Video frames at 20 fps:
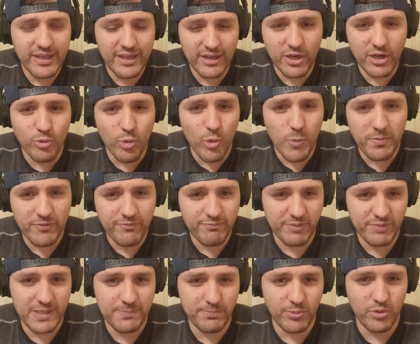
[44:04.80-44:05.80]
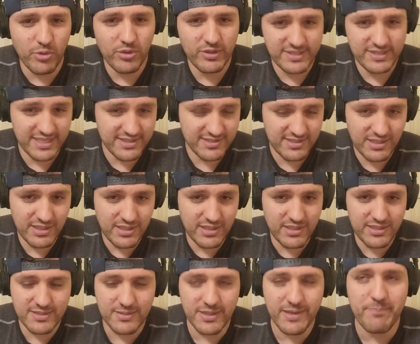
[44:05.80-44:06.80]
a group of people, since he
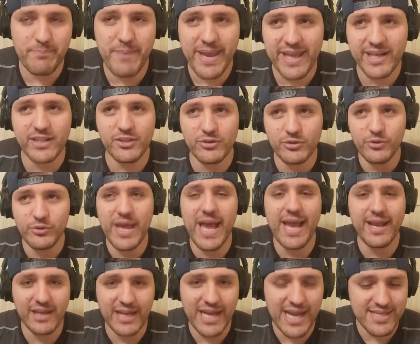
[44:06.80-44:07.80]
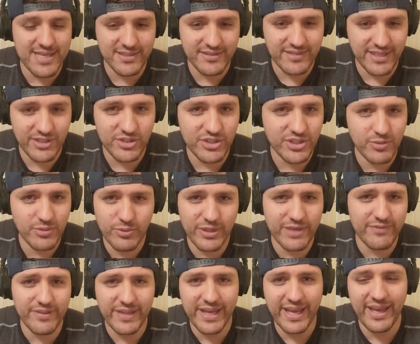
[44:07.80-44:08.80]
is, it made it to that guy's attention,
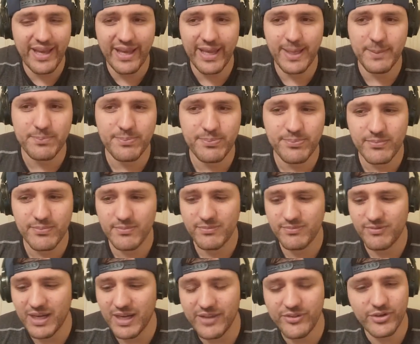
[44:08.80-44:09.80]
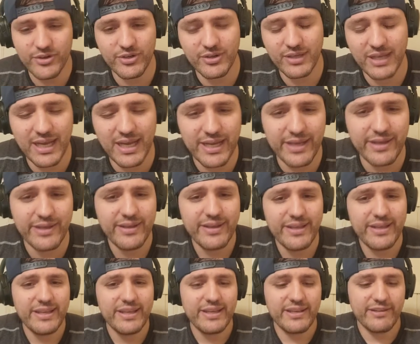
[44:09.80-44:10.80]
whatever that Apefather guy,
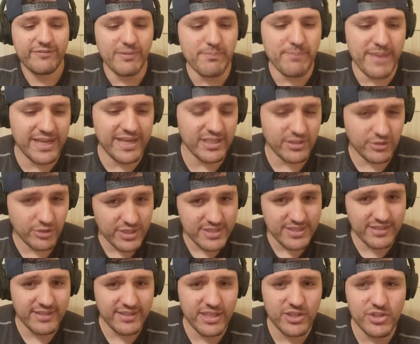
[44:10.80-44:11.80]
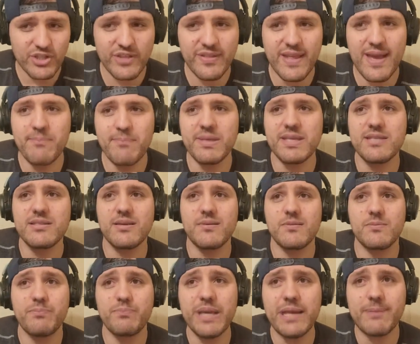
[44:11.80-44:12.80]
if he made it to his attention, that means
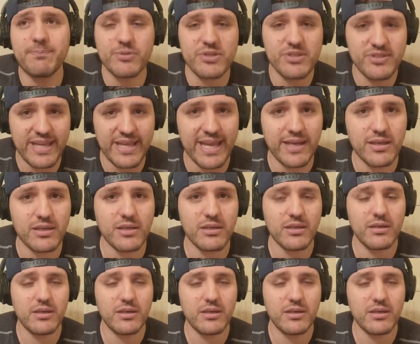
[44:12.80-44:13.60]
a big percent